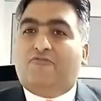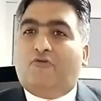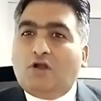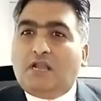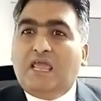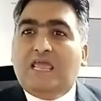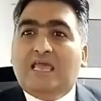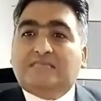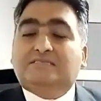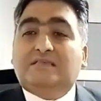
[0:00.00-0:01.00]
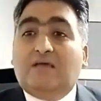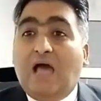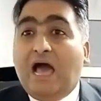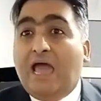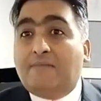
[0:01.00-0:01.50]
what is
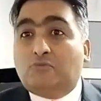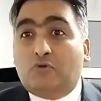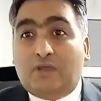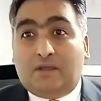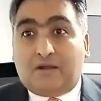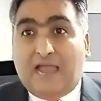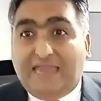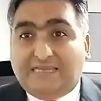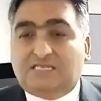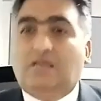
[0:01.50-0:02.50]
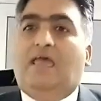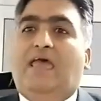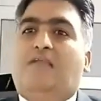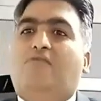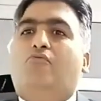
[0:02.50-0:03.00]
I am doing right
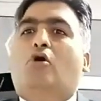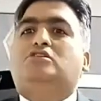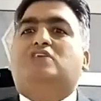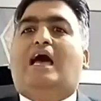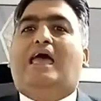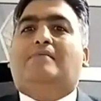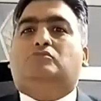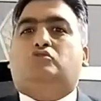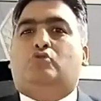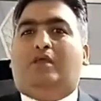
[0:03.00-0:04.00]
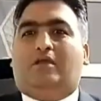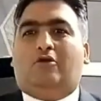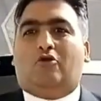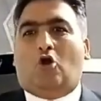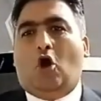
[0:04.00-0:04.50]
and what I am doing
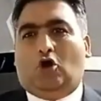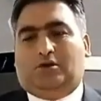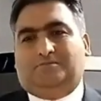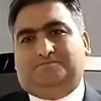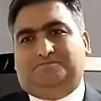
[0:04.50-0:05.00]
wrong.